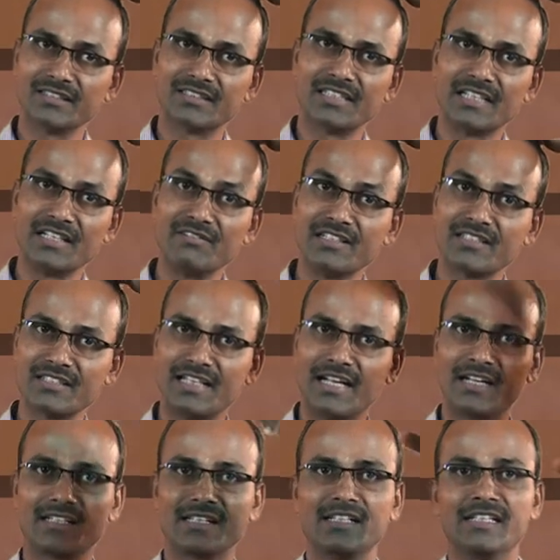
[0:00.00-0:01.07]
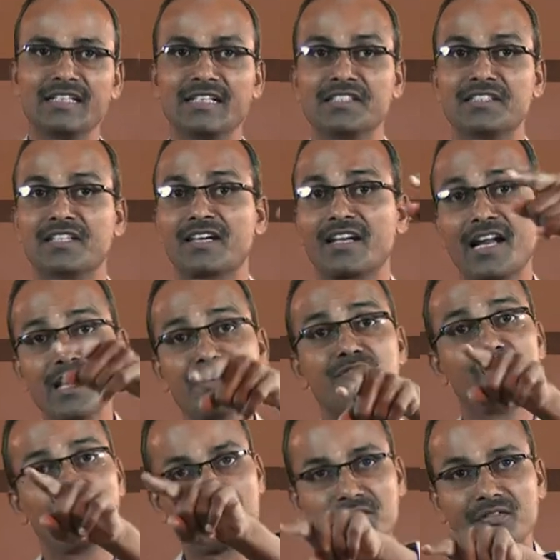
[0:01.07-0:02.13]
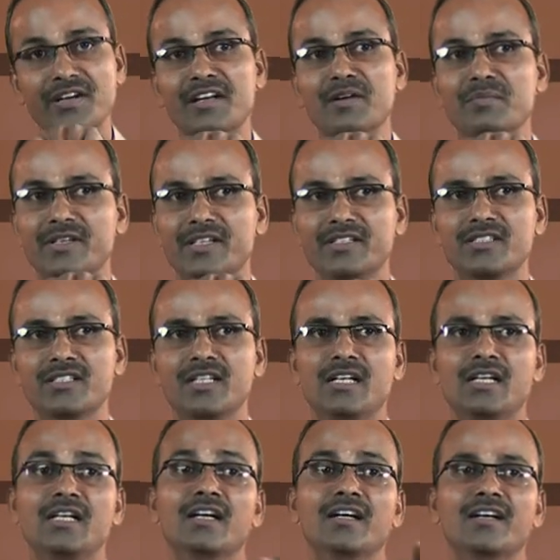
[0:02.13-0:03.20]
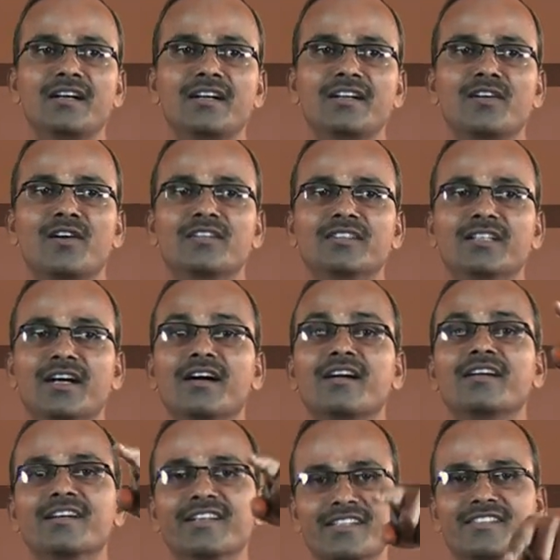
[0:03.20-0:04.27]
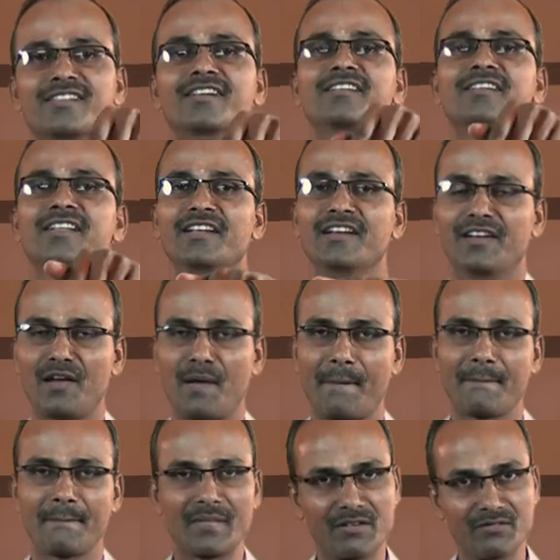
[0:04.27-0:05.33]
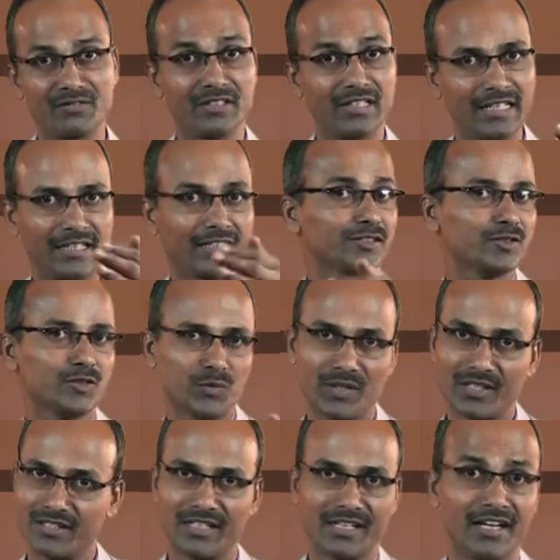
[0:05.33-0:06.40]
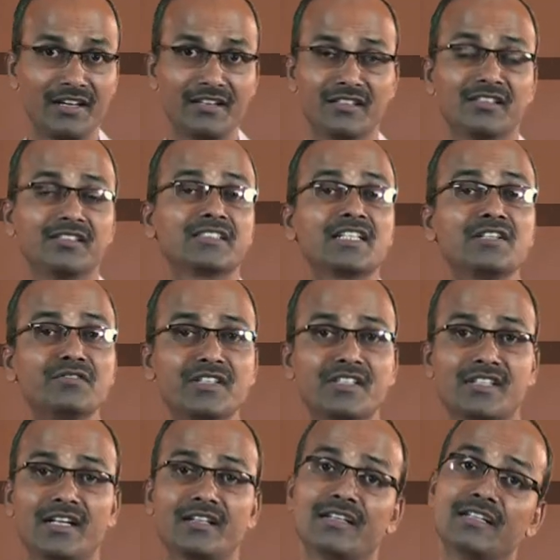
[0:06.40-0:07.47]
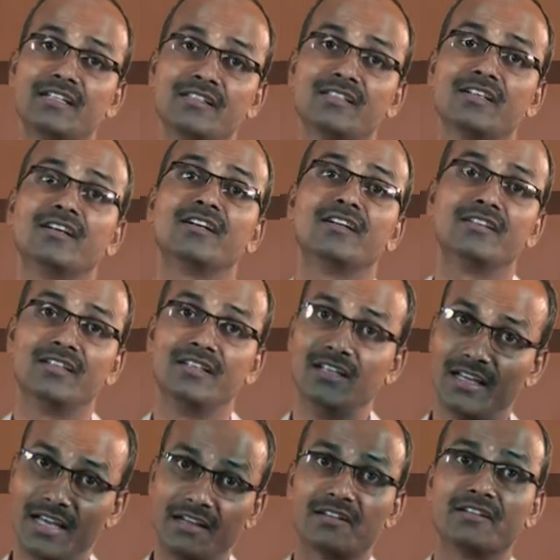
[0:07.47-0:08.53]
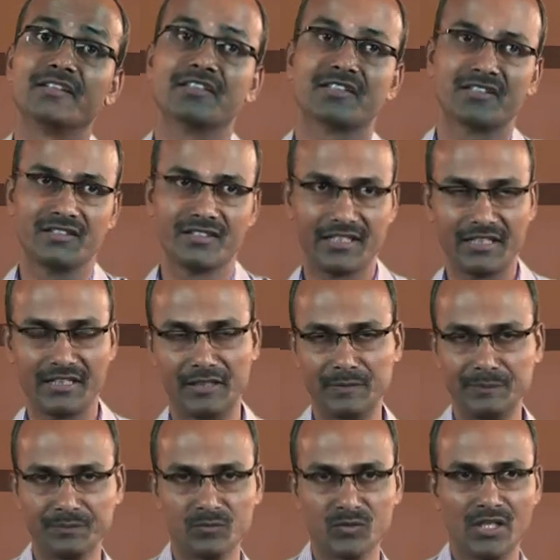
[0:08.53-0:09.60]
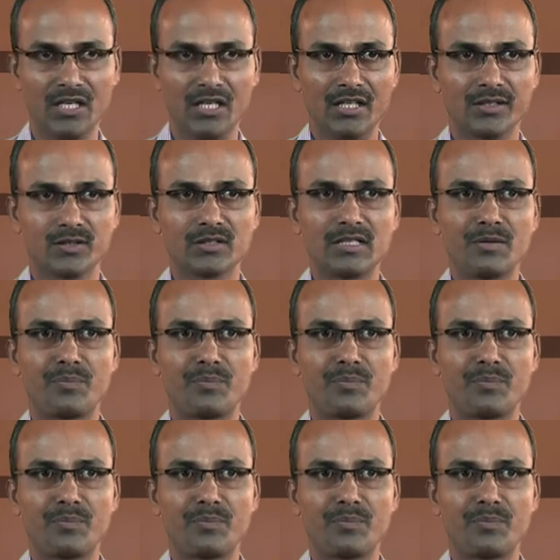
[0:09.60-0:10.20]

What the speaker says: she reveals that his cry for freedom is heard on the distant hill. Towards the end, she feels that it is heard at a distant hill. So